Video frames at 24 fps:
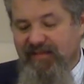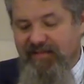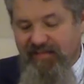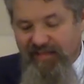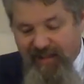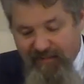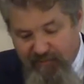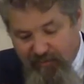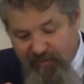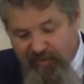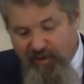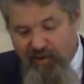
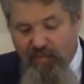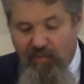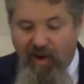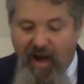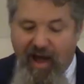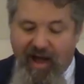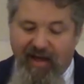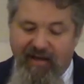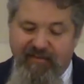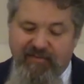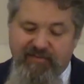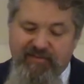live with your
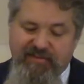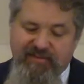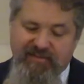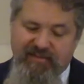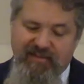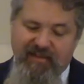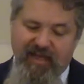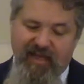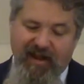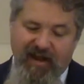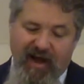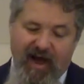
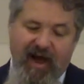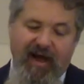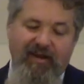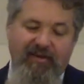wives in an